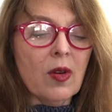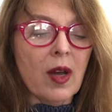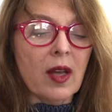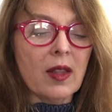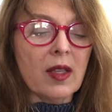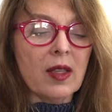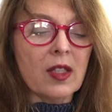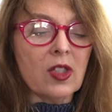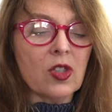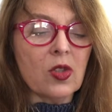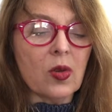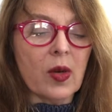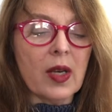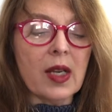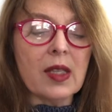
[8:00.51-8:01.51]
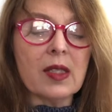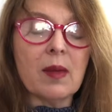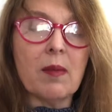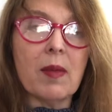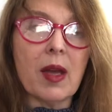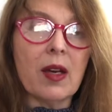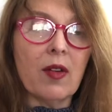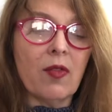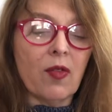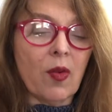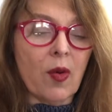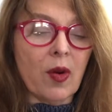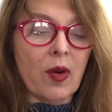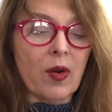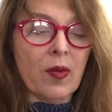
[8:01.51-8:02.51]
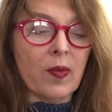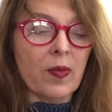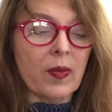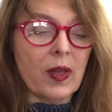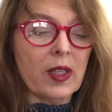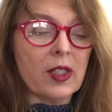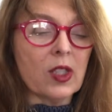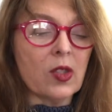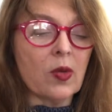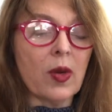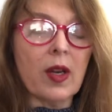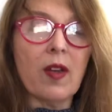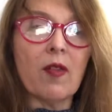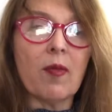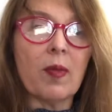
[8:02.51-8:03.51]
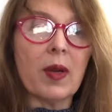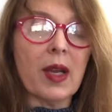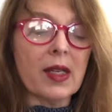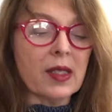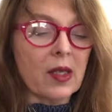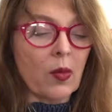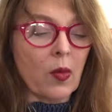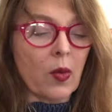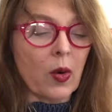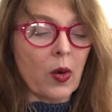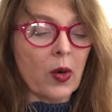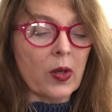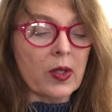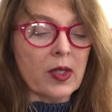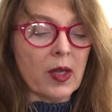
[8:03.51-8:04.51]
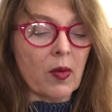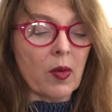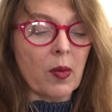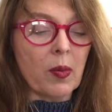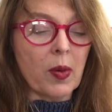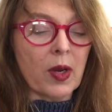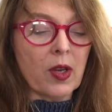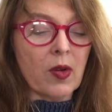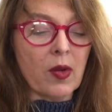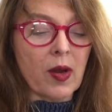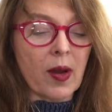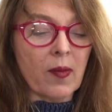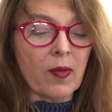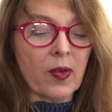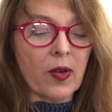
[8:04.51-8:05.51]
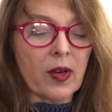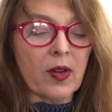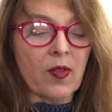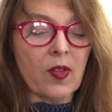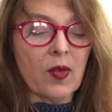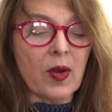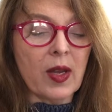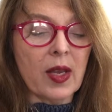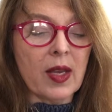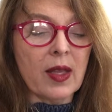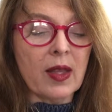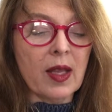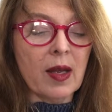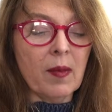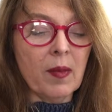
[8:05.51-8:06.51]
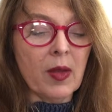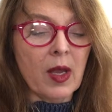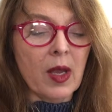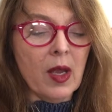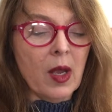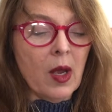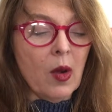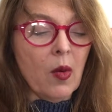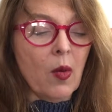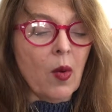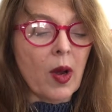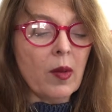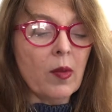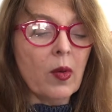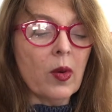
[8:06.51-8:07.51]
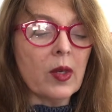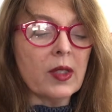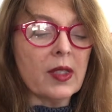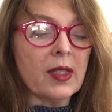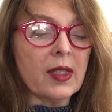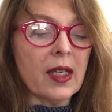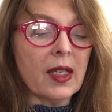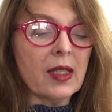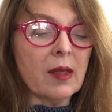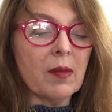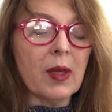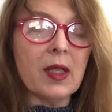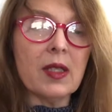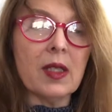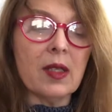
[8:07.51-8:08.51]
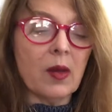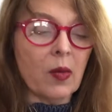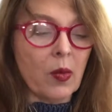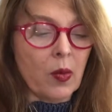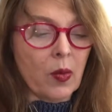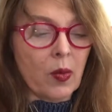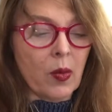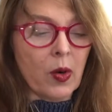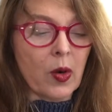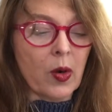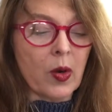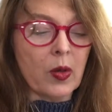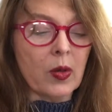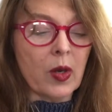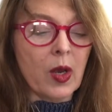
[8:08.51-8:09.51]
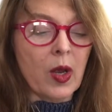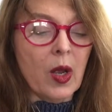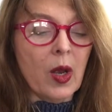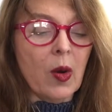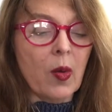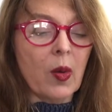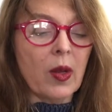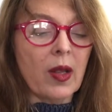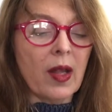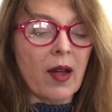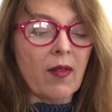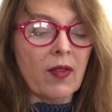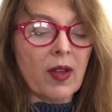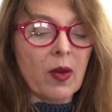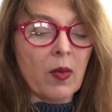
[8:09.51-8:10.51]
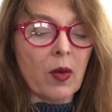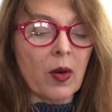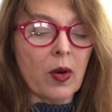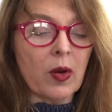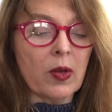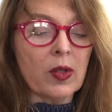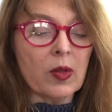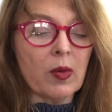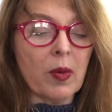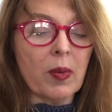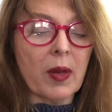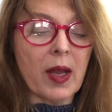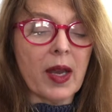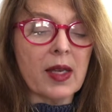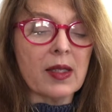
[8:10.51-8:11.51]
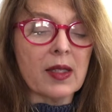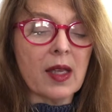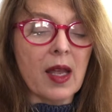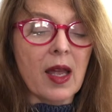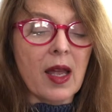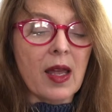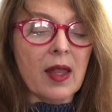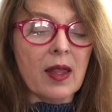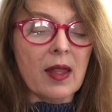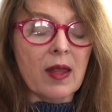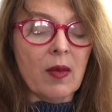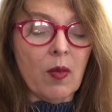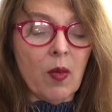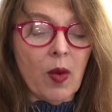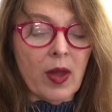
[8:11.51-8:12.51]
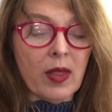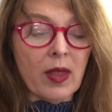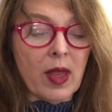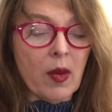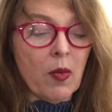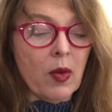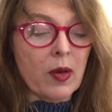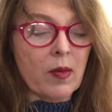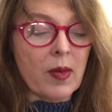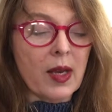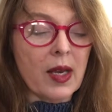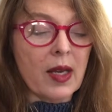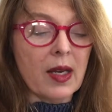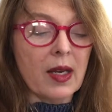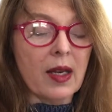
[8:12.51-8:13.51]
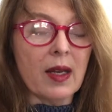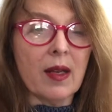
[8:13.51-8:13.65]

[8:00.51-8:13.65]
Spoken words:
not that this joining is a metaphor, a string of pleasant words that will bring you comfort if you heed them? One more sentiment in a world where lovely words replace what they would mean.